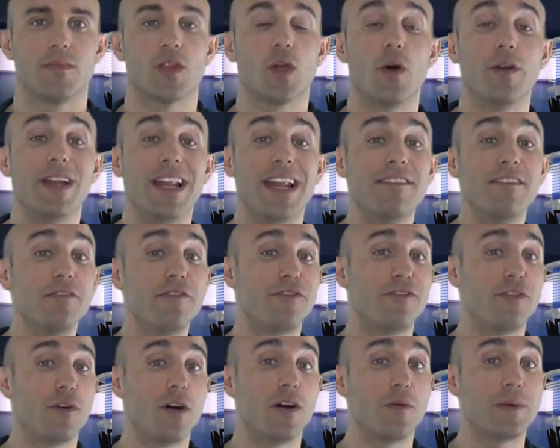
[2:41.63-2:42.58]
On level
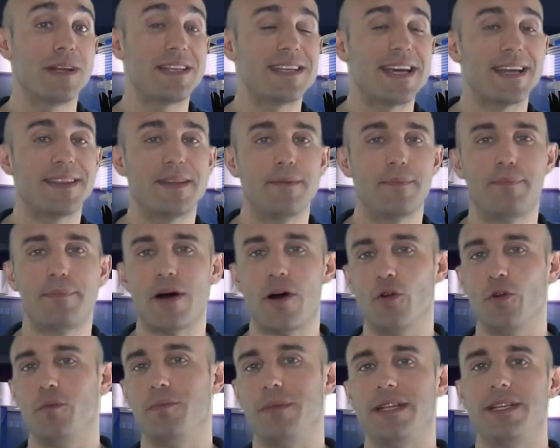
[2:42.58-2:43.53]
4 we take the
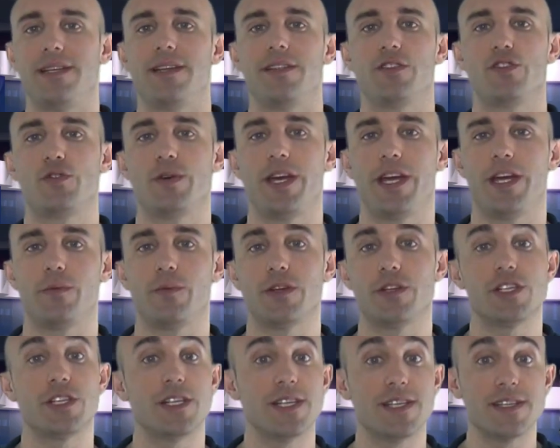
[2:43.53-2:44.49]
Bound Minion trait,
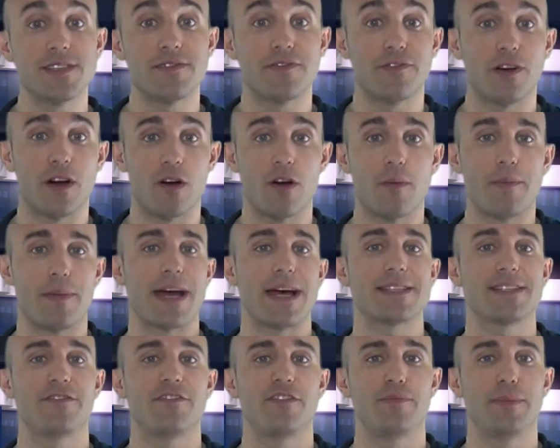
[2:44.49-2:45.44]
which is for our
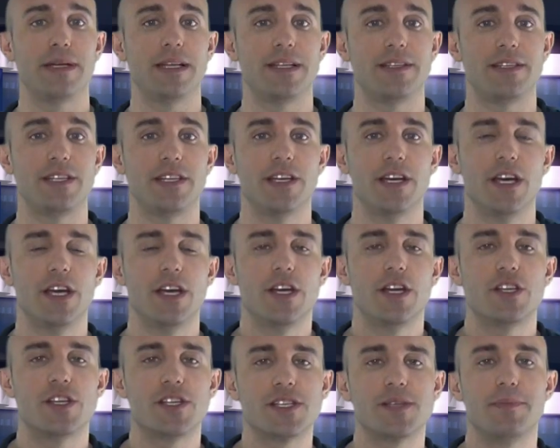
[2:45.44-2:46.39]
passive ability
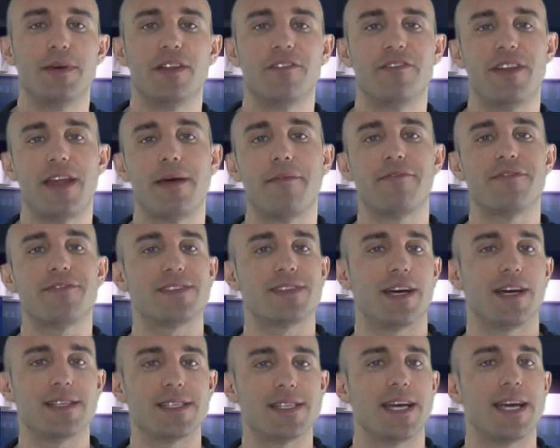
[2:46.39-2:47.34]
just a bit of an
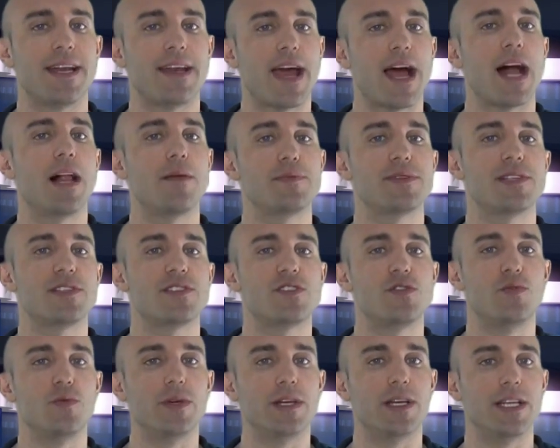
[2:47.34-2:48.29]
emphasizer. It helps us
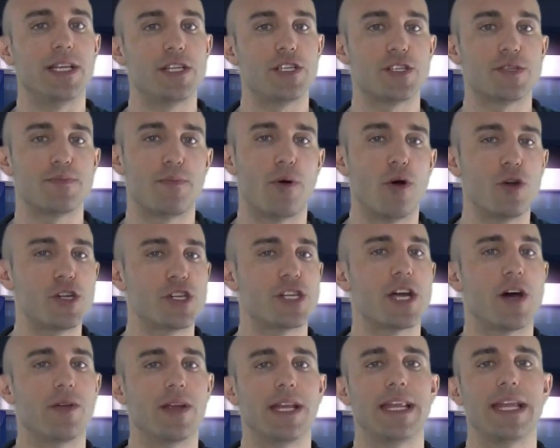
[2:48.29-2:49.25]
to really just push
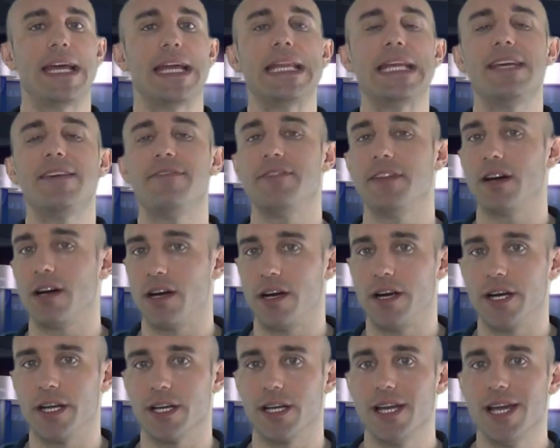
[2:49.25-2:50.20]
down a lane even
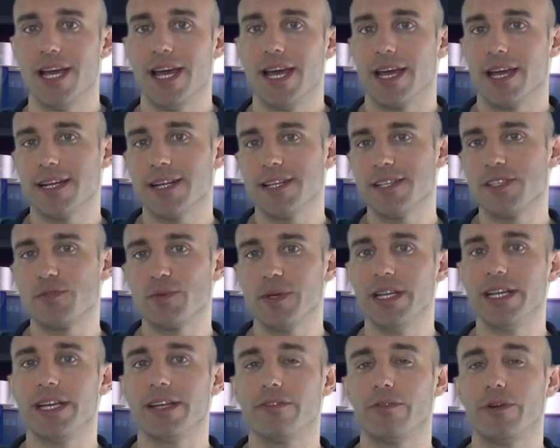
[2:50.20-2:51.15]
harder, and it's
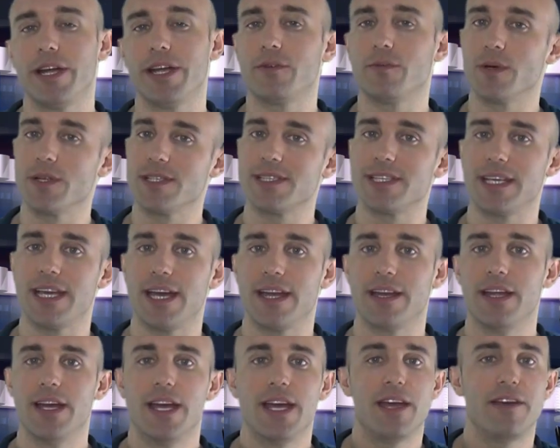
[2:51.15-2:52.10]
really great once
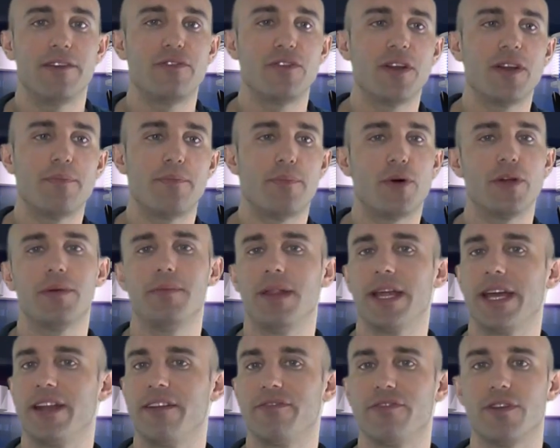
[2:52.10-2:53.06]
again if you're on a bottom
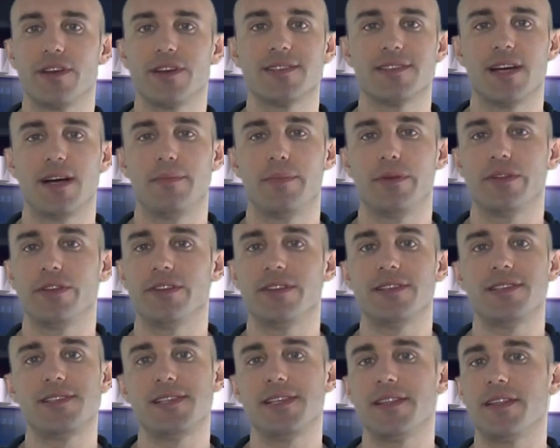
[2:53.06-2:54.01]
lane, for example, and
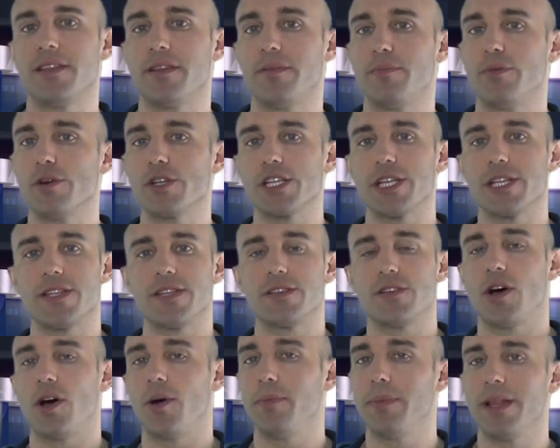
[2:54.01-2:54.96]
you see that the push at the
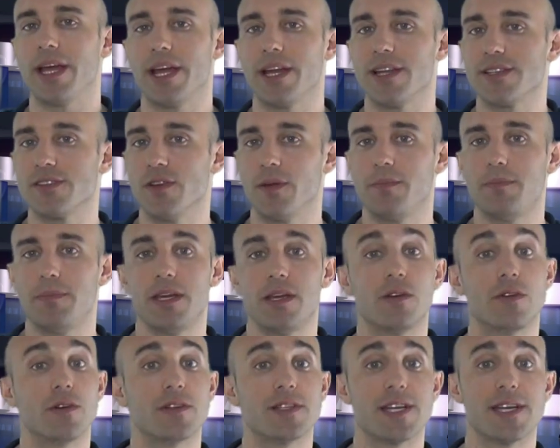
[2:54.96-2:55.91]
top lane is not
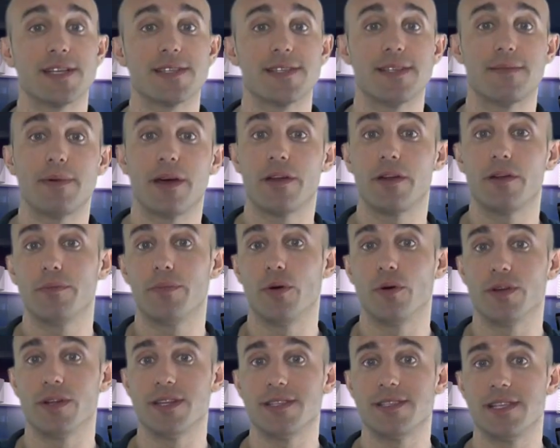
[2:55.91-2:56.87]
being contested by an
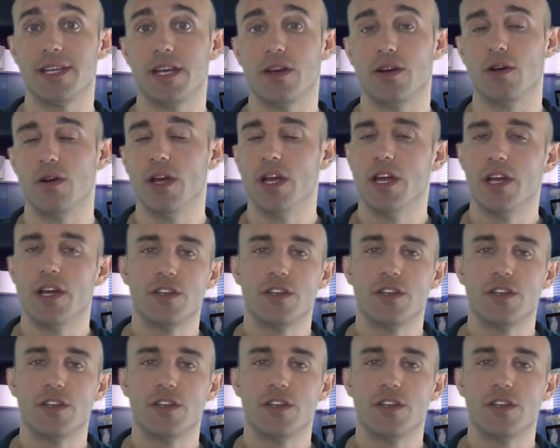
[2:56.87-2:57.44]
opponent's hero.